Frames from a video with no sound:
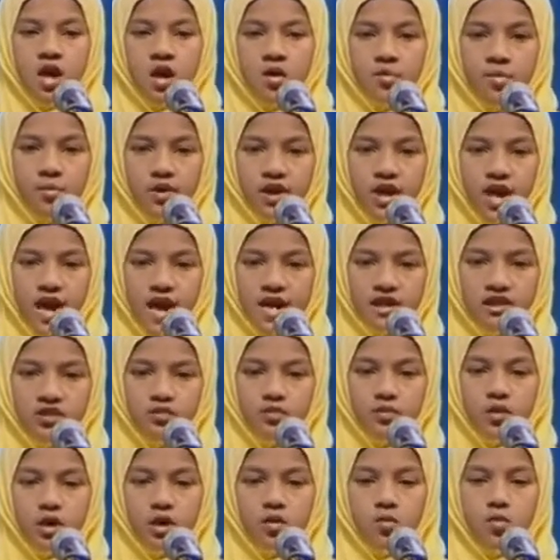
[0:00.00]
But as
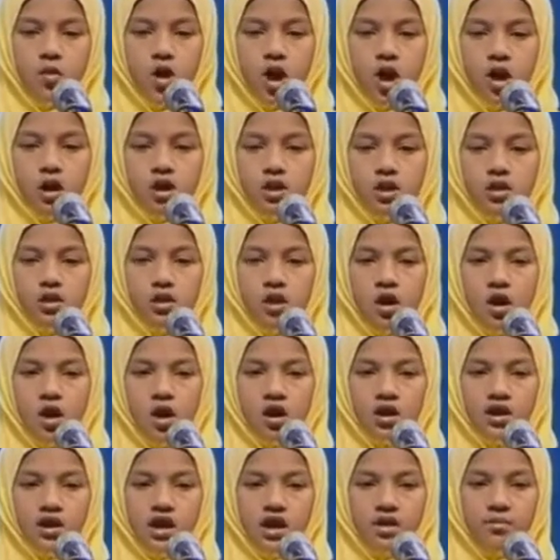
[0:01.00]
we walk
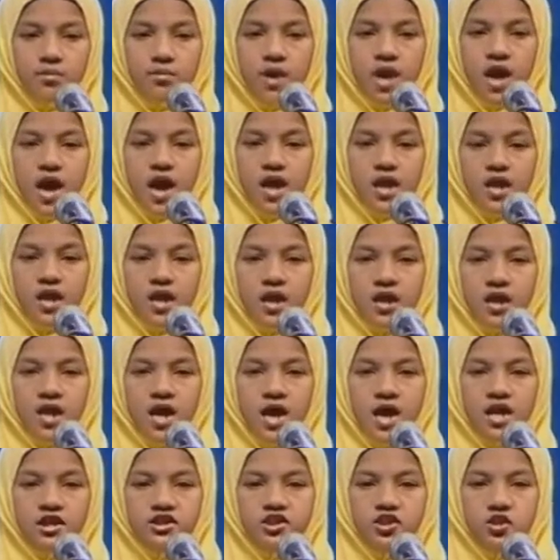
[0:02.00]
along, young man, and
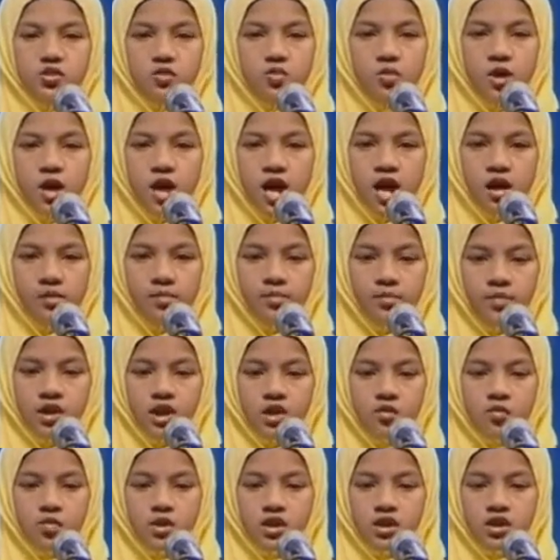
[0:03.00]
as you help me
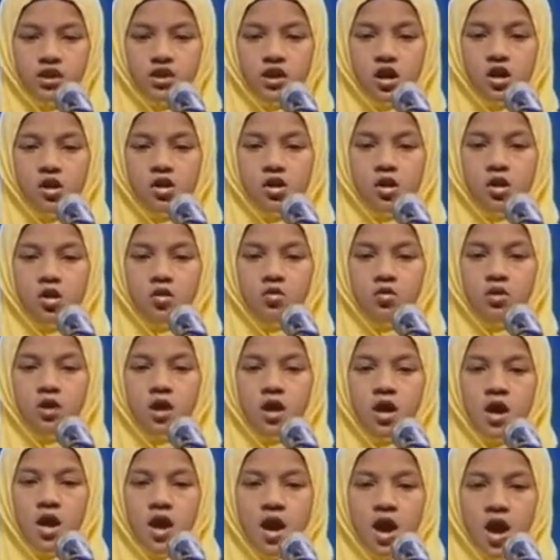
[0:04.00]
with the load,
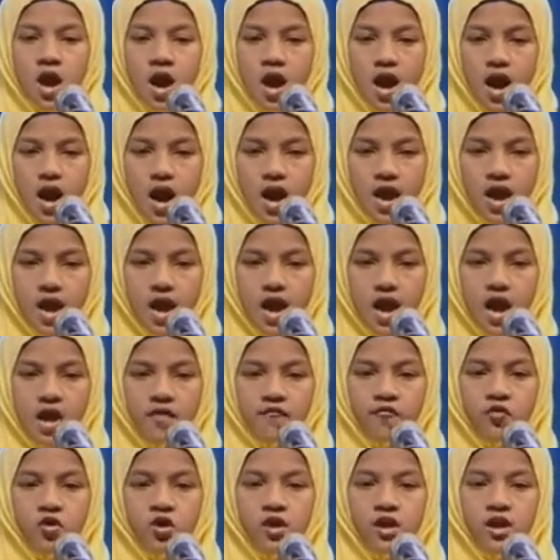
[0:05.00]
I
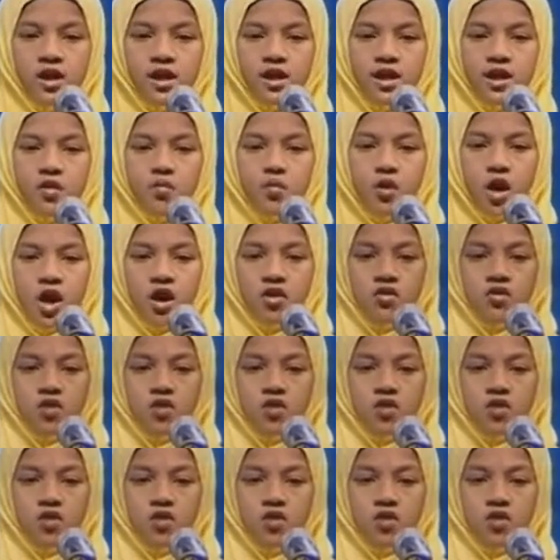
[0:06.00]
have only one